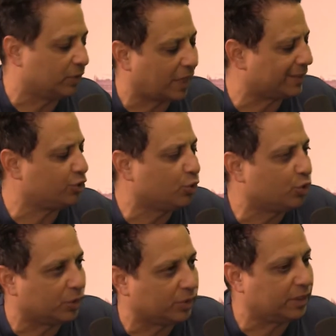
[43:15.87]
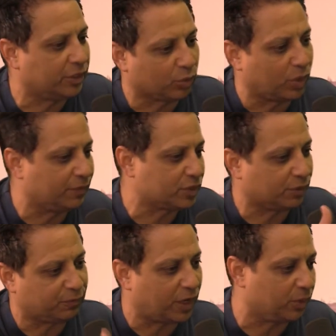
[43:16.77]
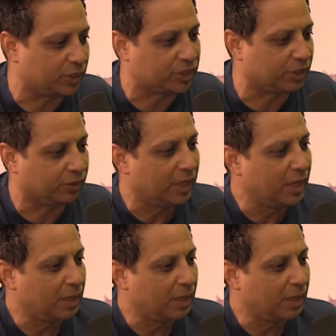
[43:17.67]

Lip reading: Not that you couldn't, neither one of us could follow each other,